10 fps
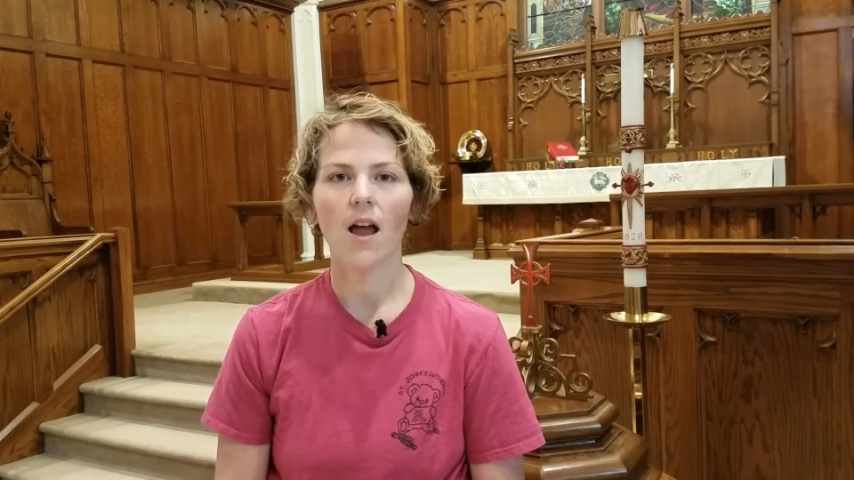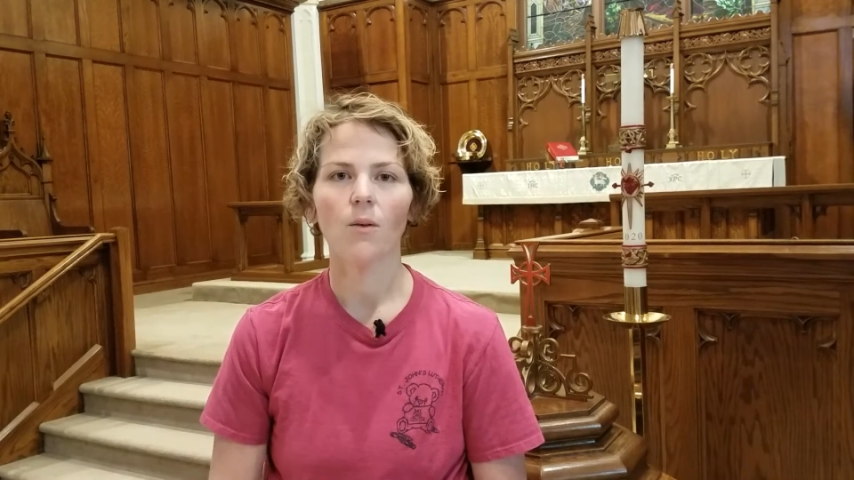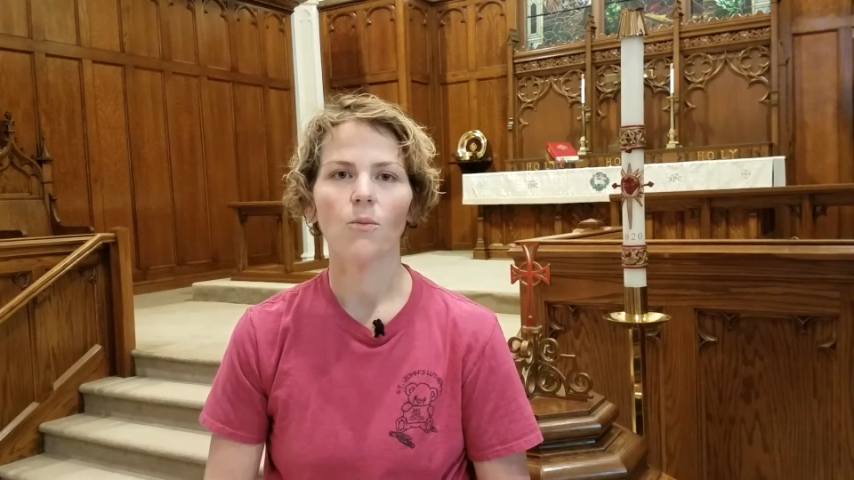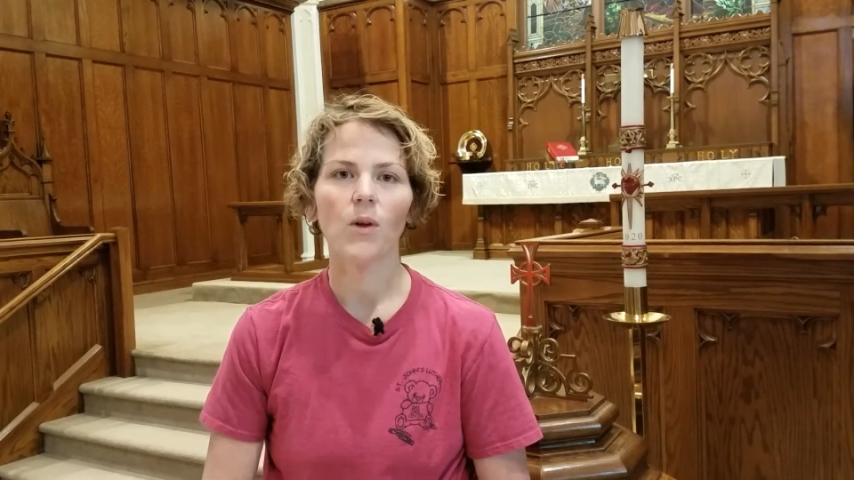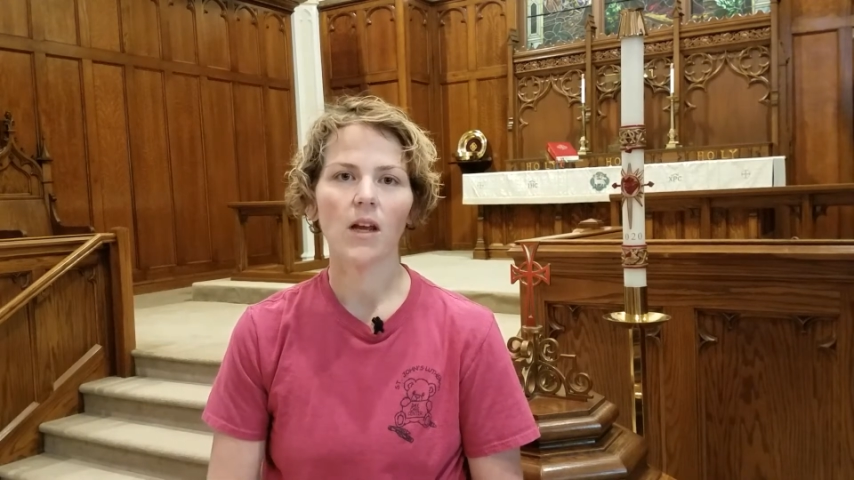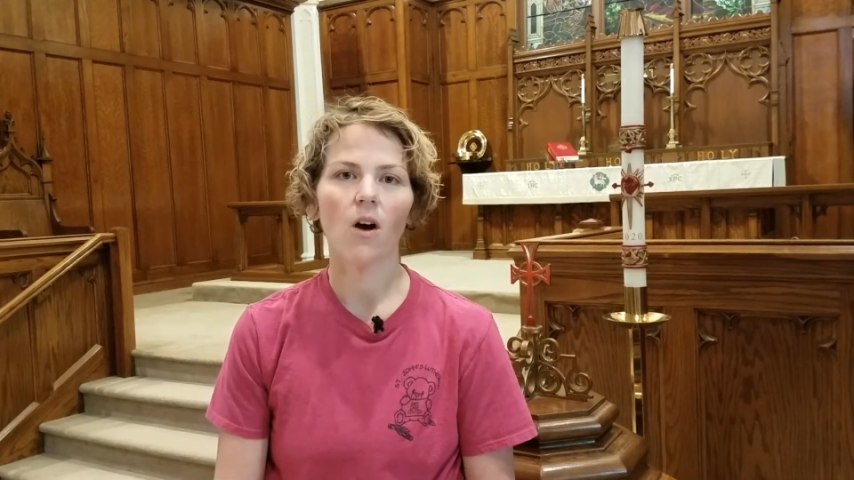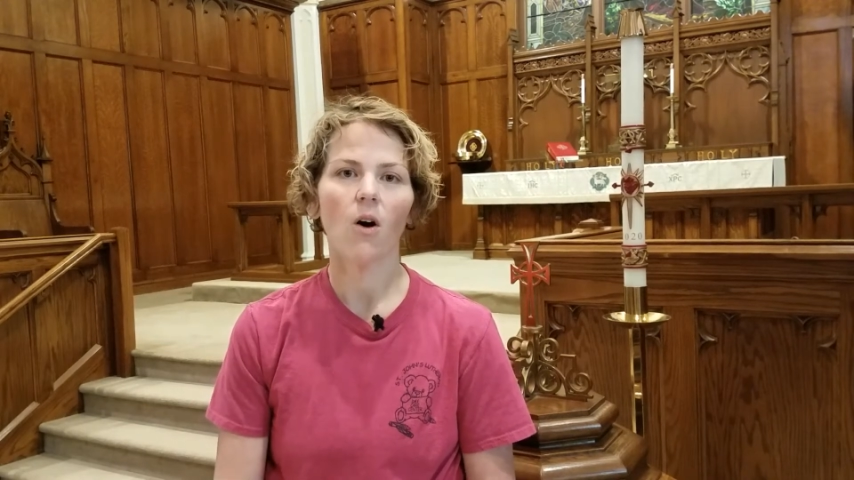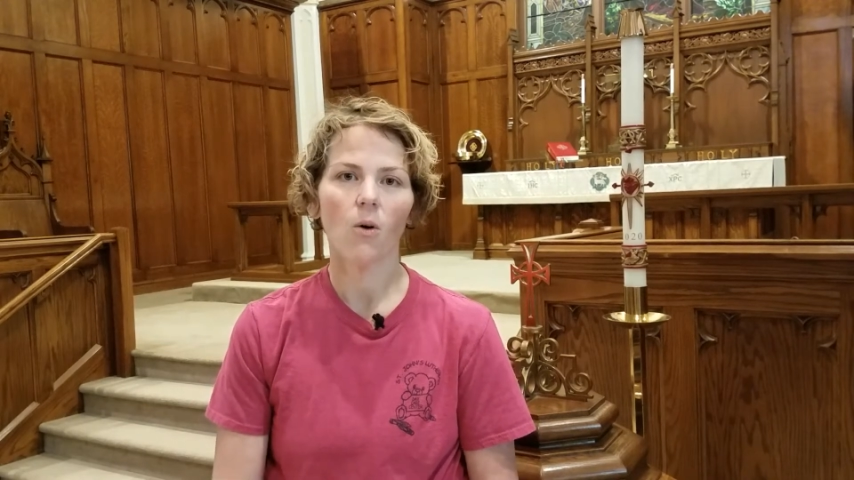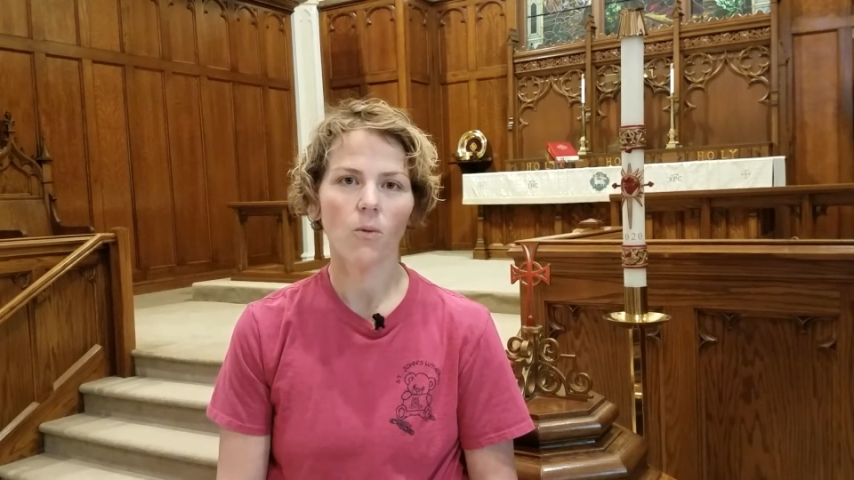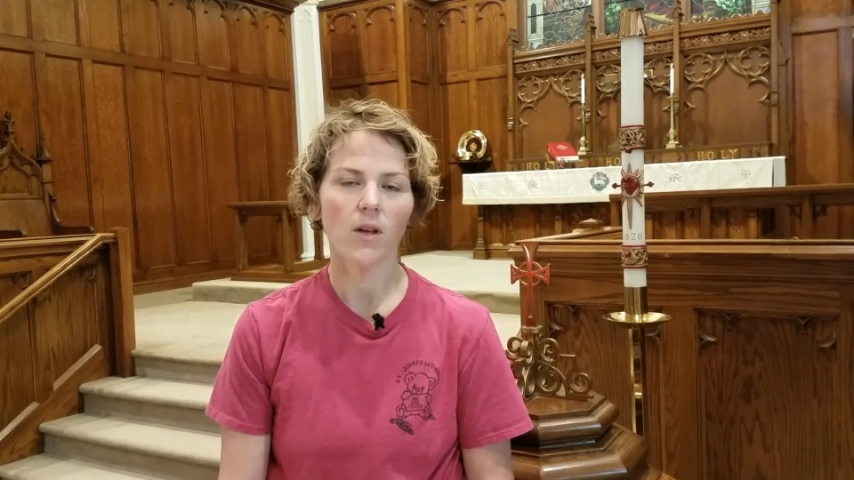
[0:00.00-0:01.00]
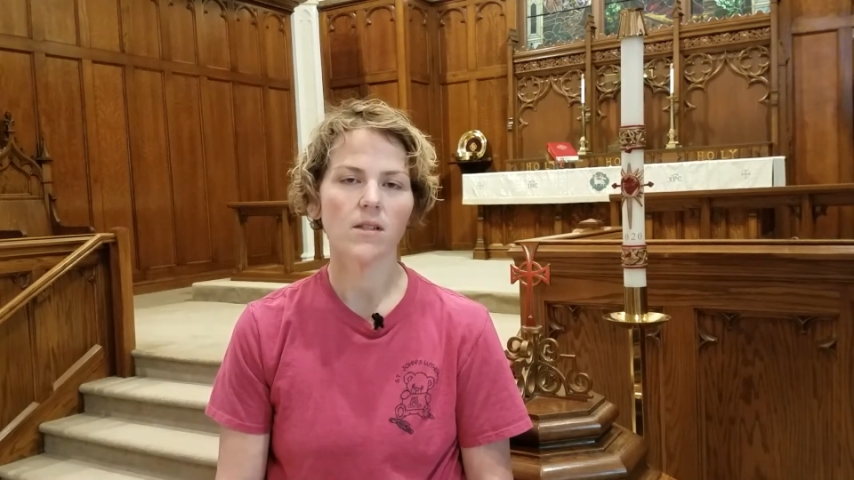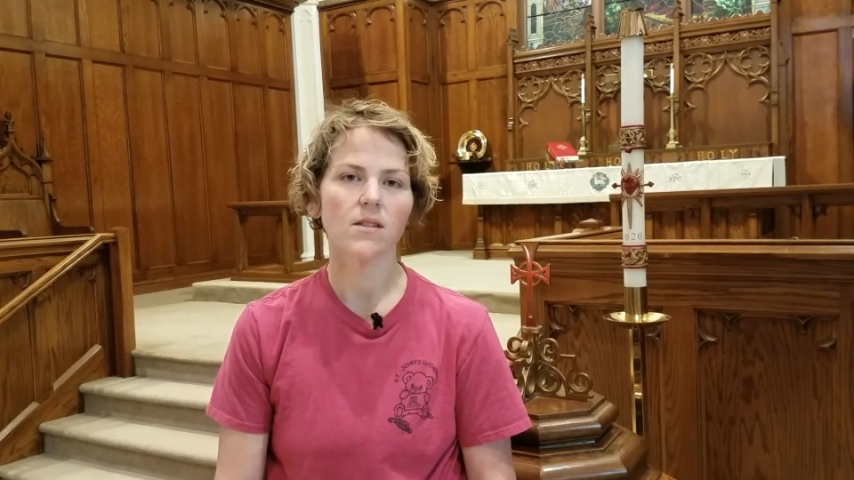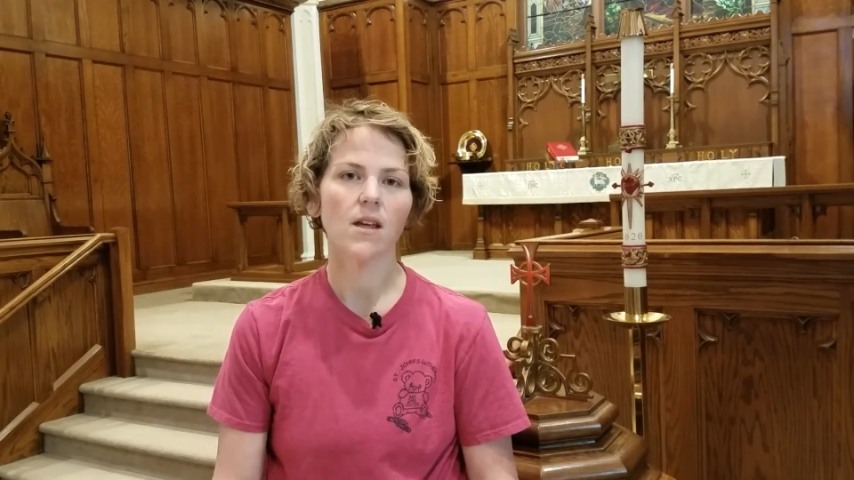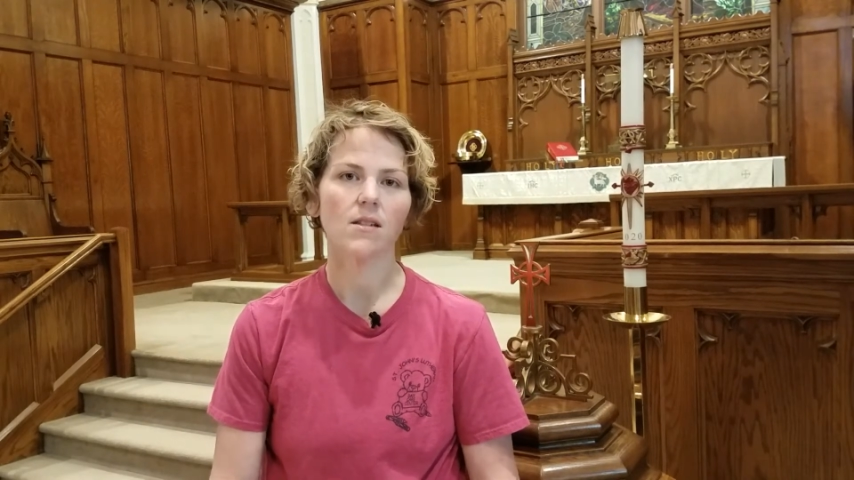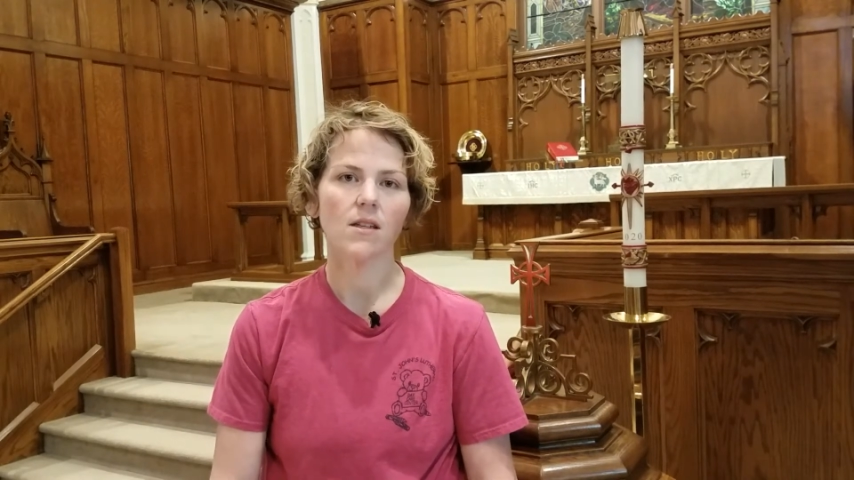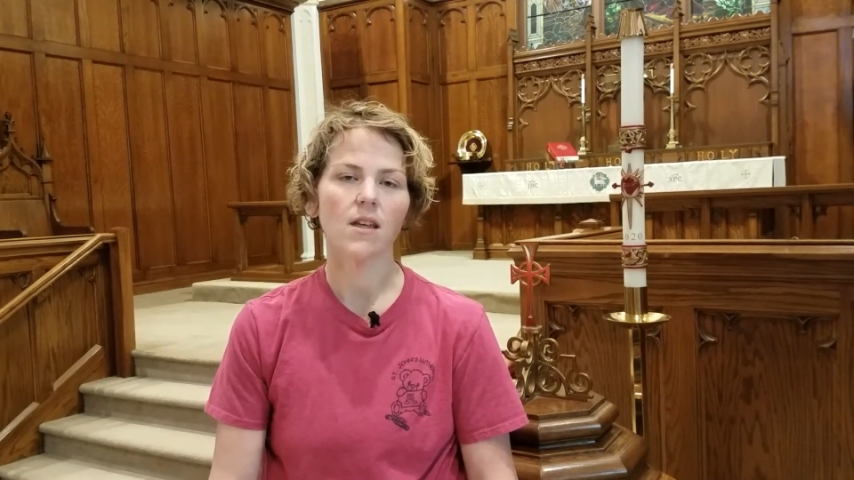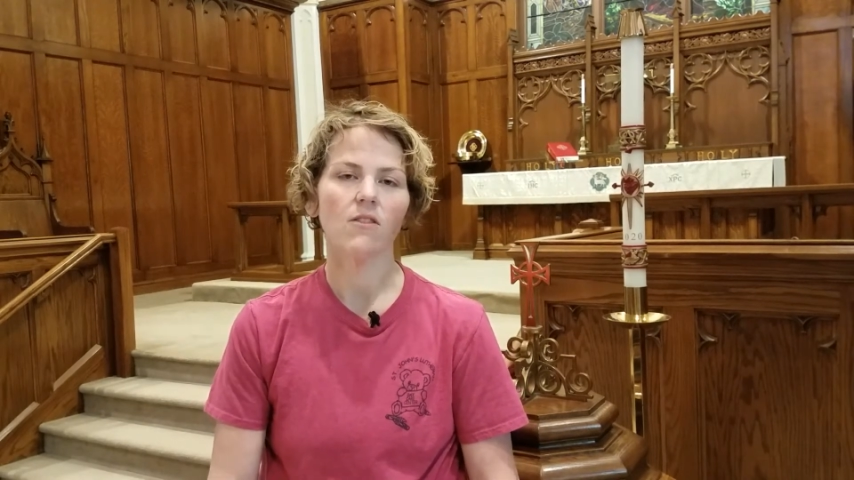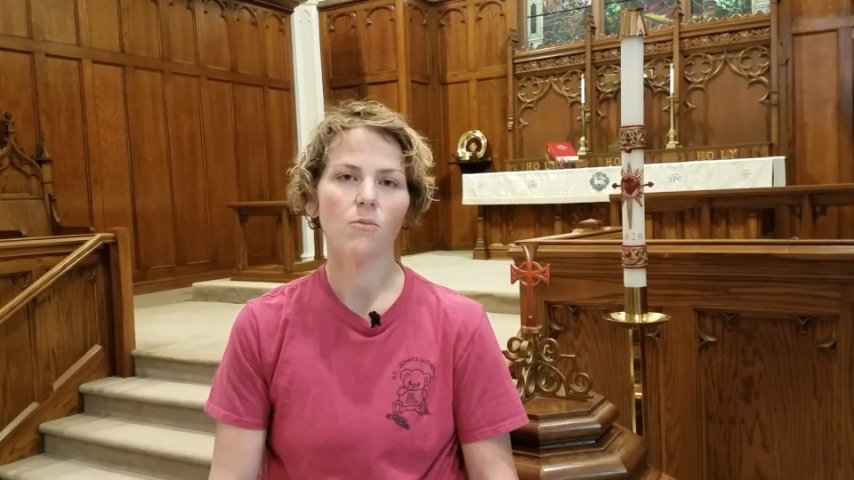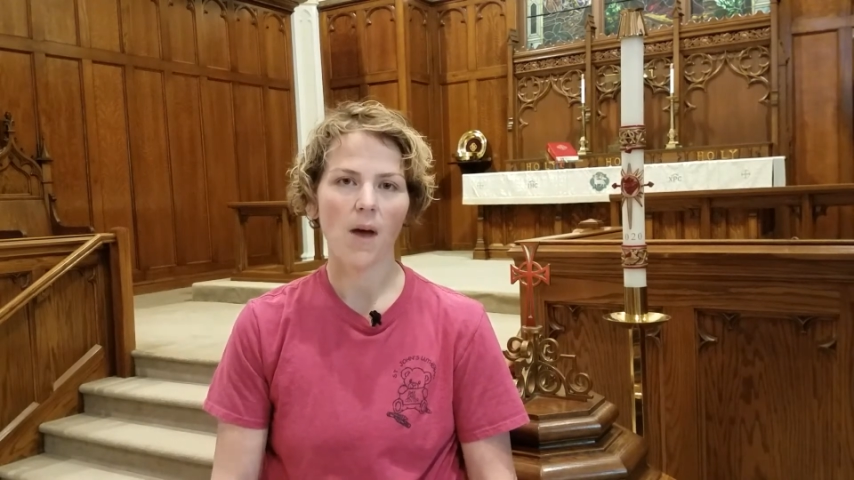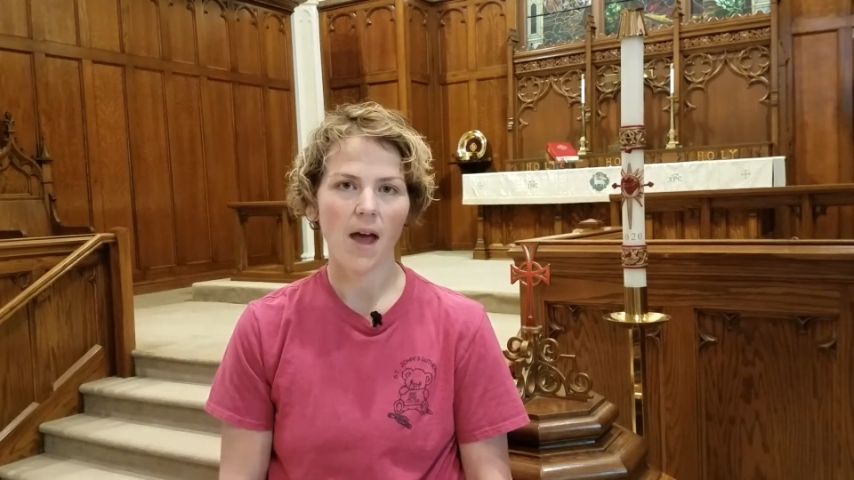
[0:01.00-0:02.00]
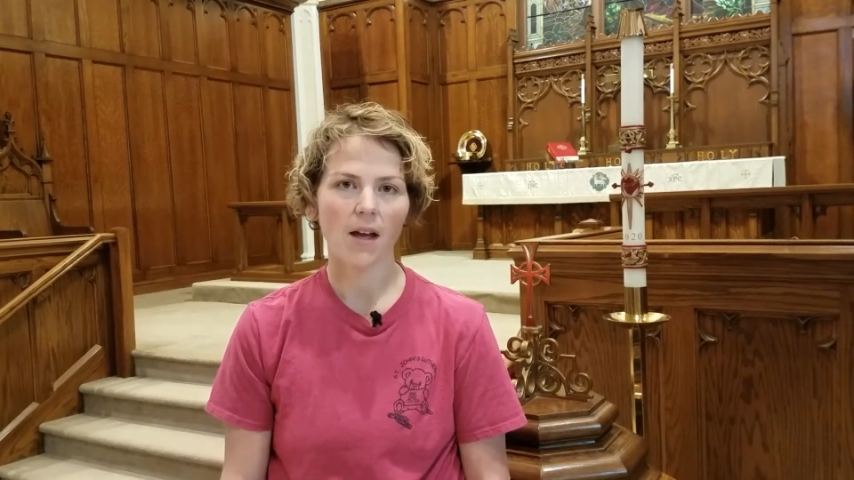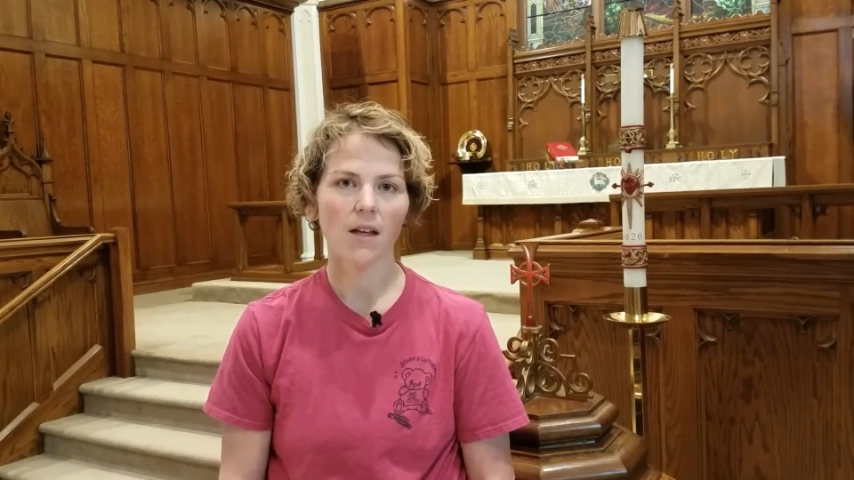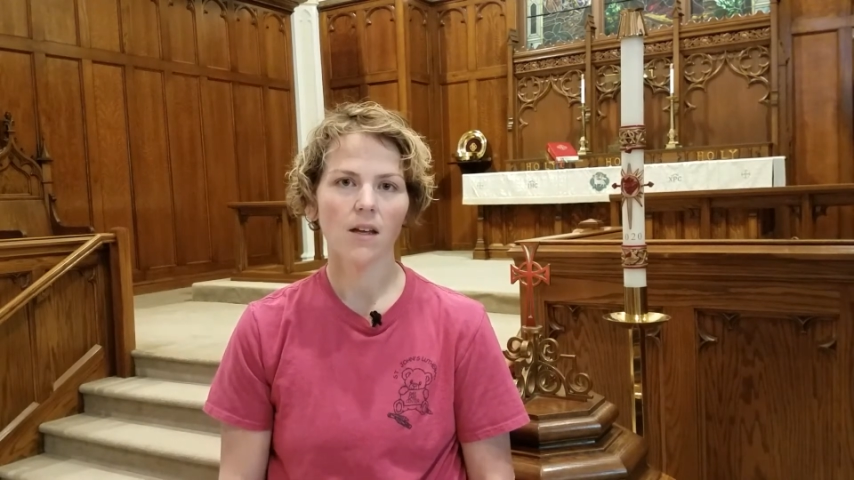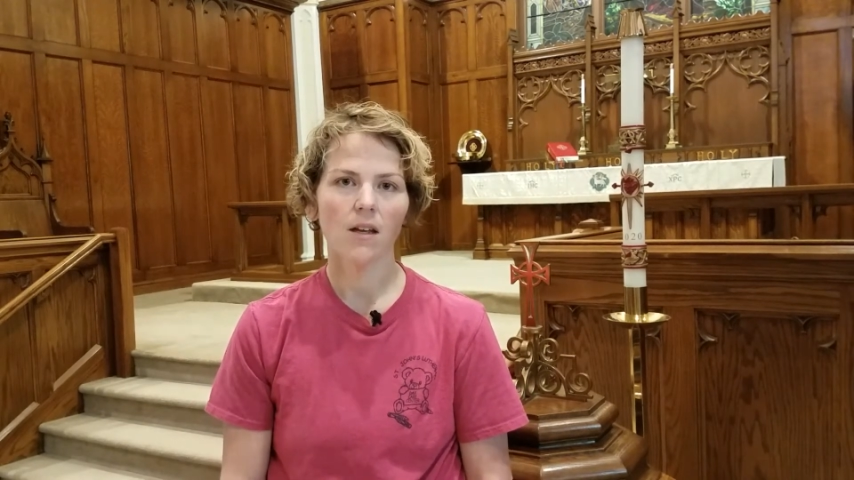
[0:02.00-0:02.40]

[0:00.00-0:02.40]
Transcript: and we always get to give back.